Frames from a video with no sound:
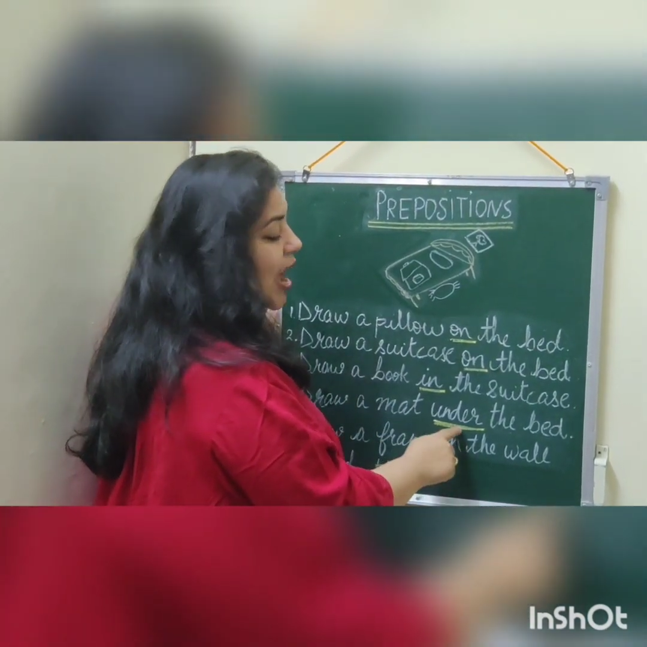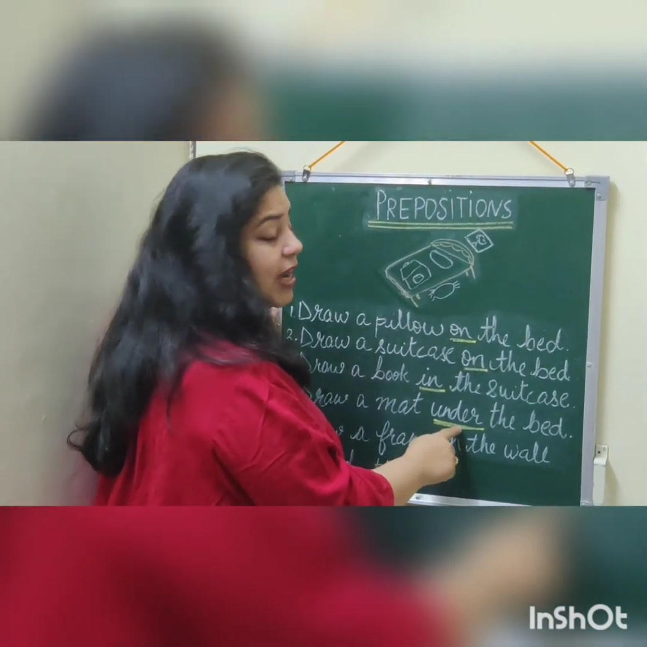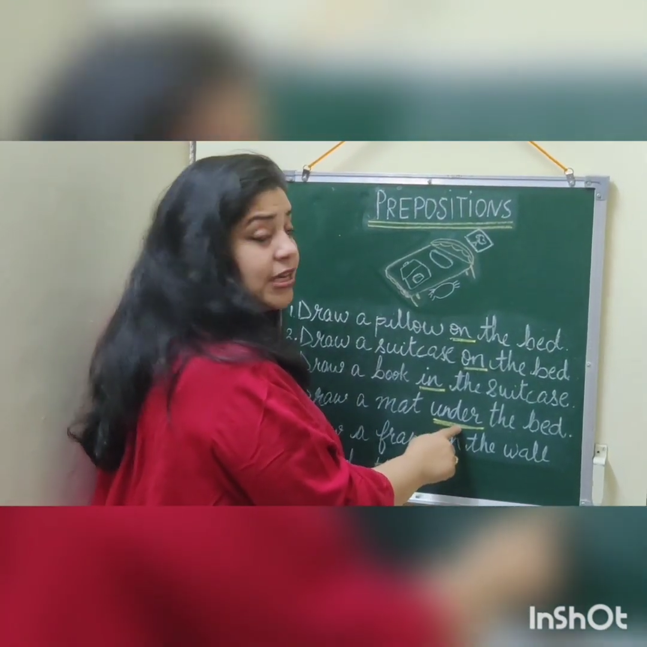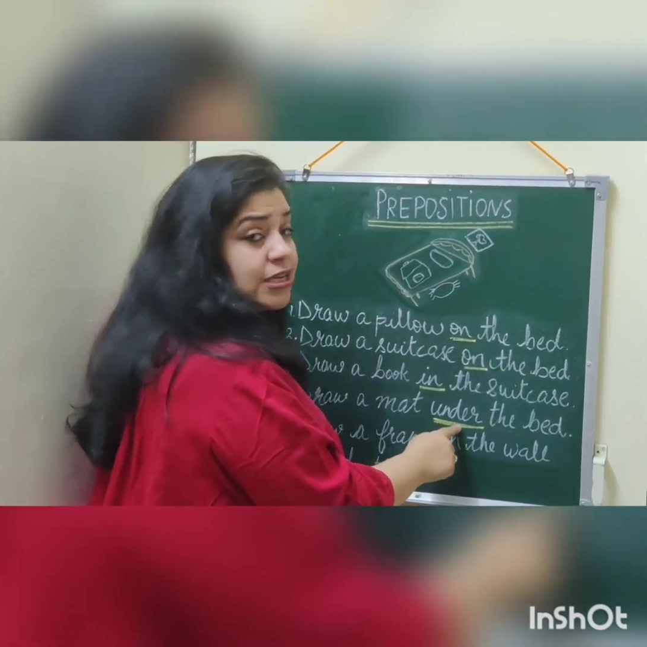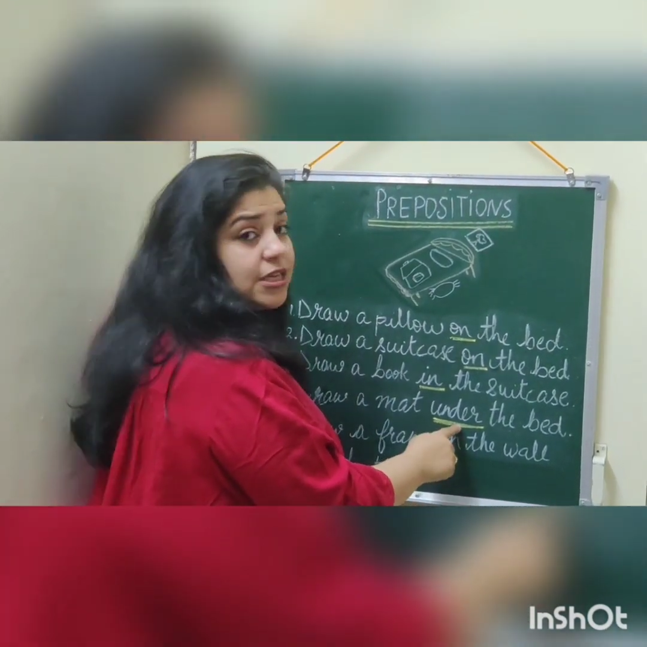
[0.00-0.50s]

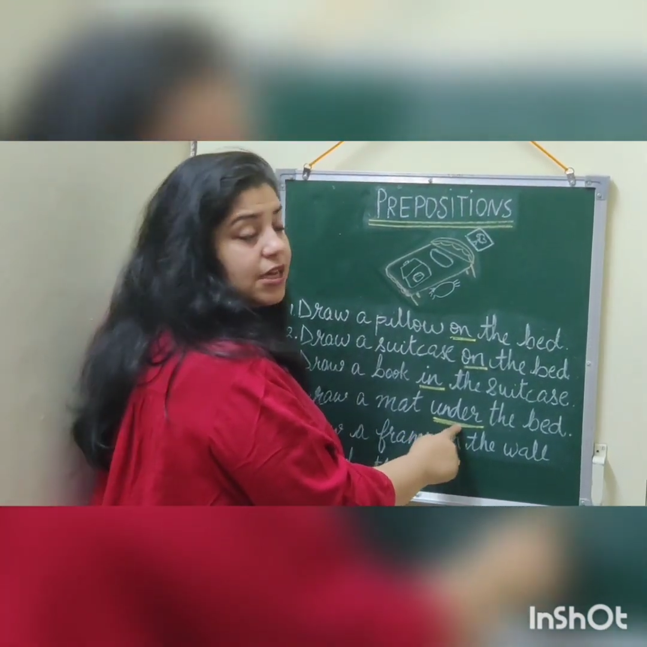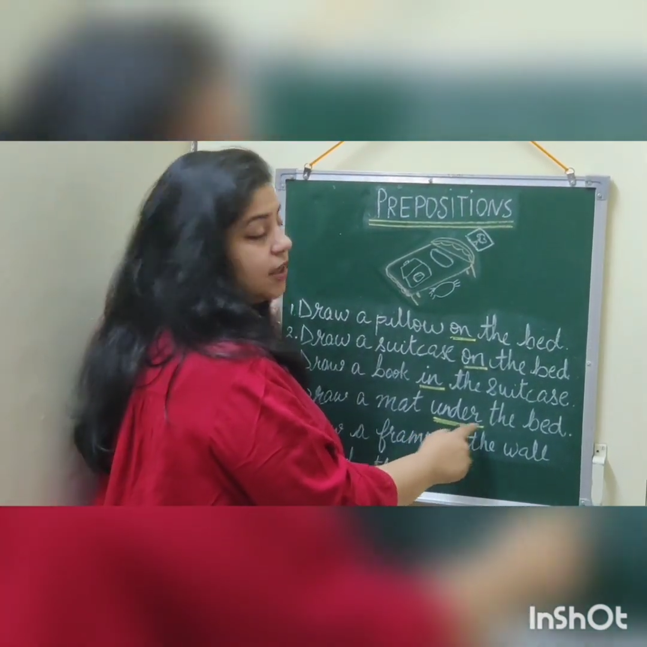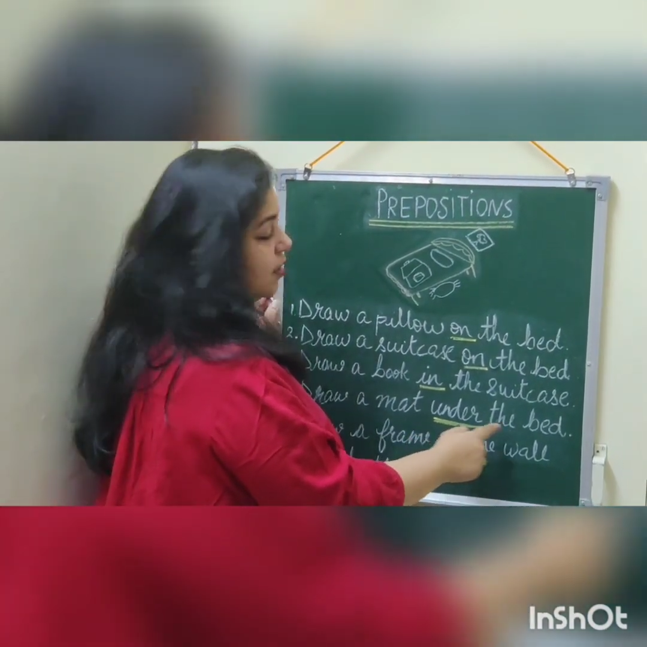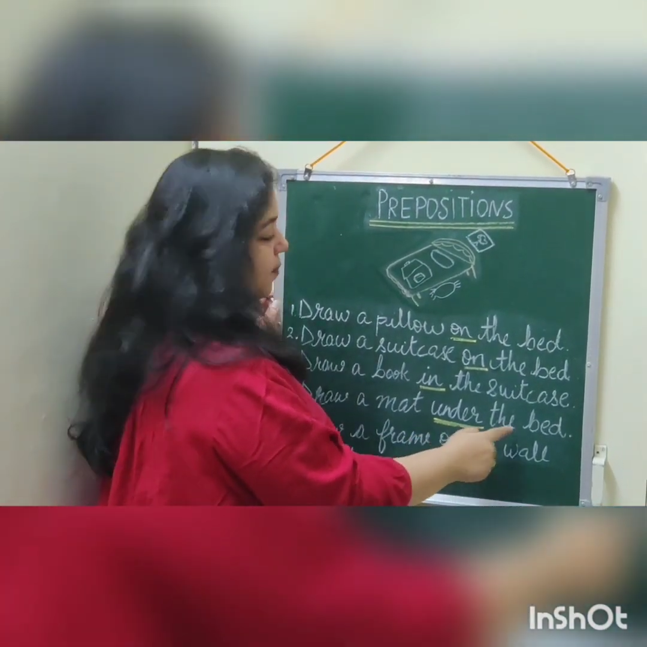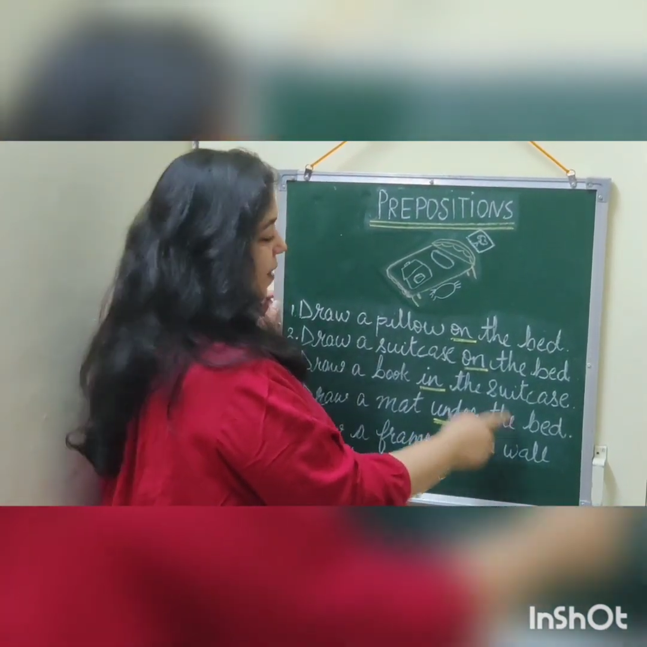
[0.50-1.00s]

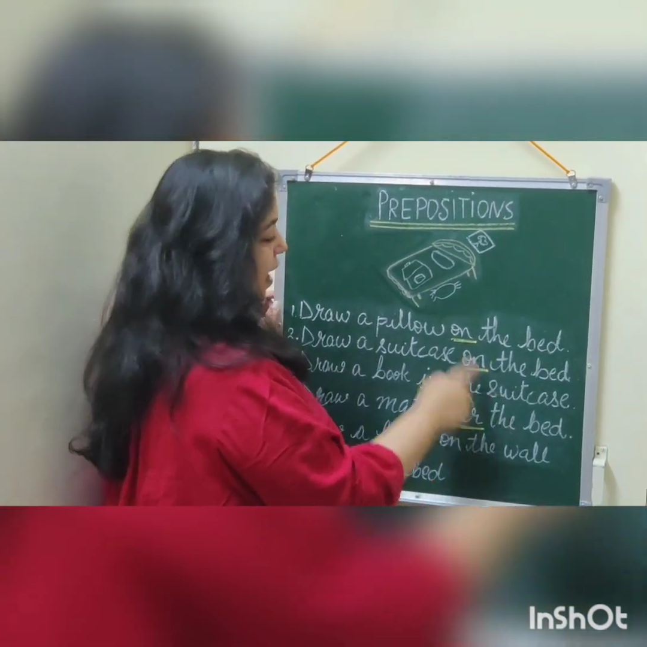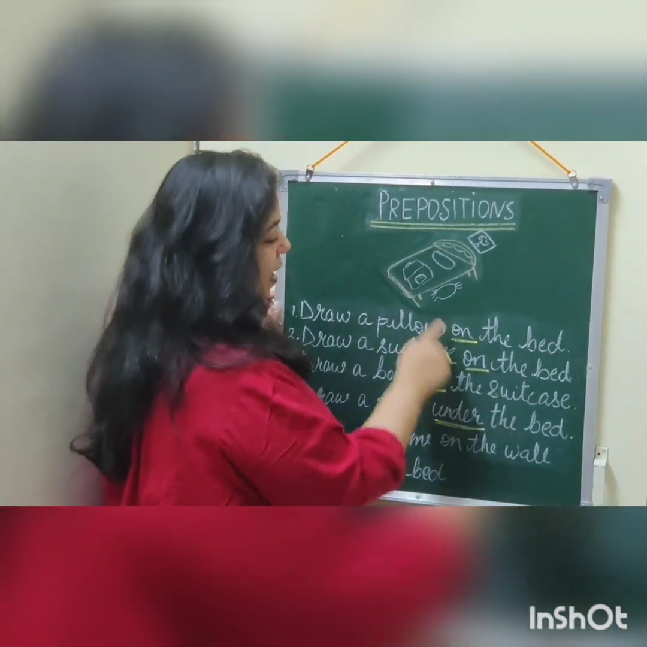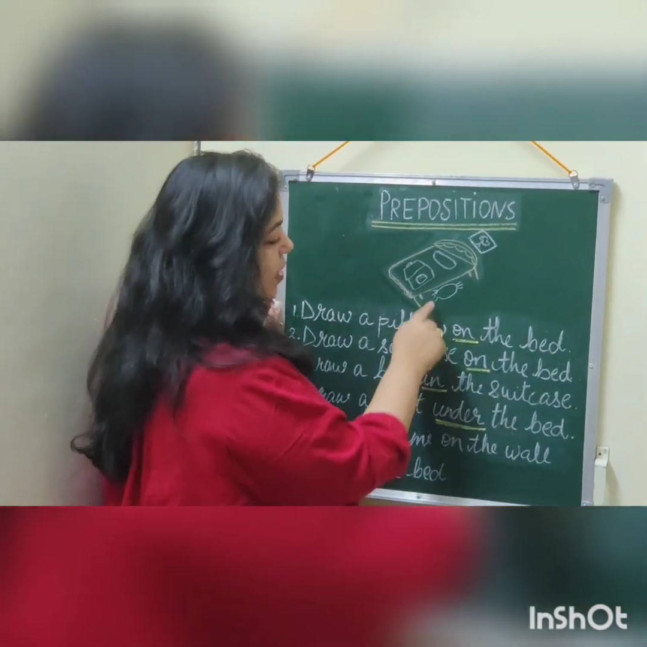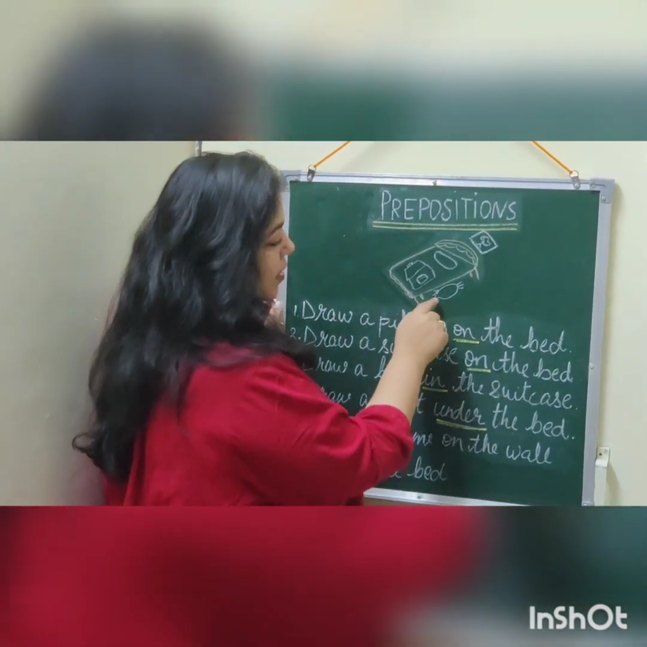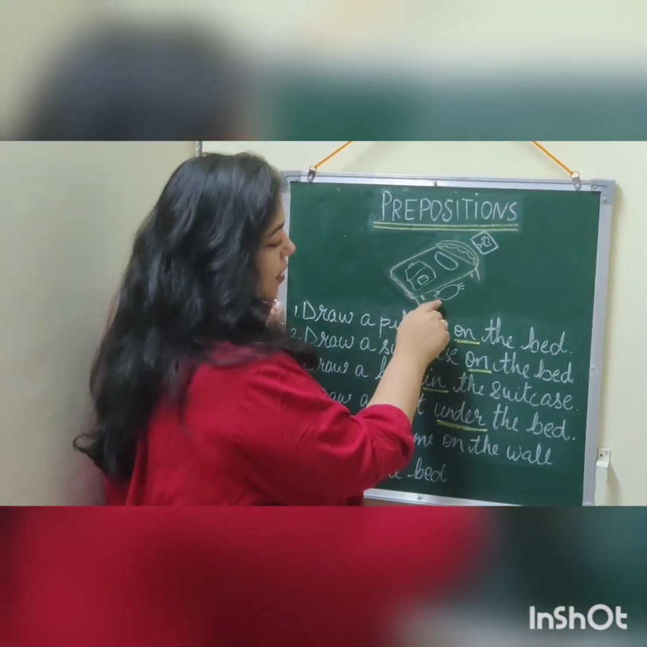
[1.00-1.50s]
under the
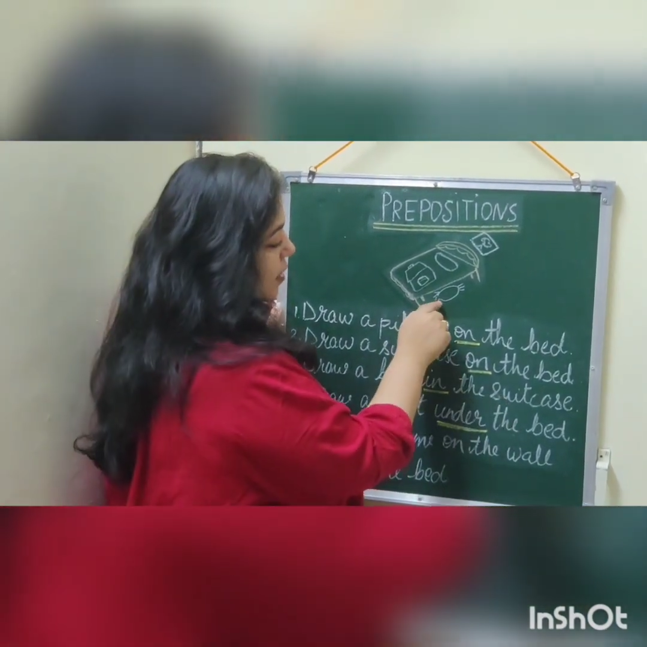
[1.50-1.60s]
bed.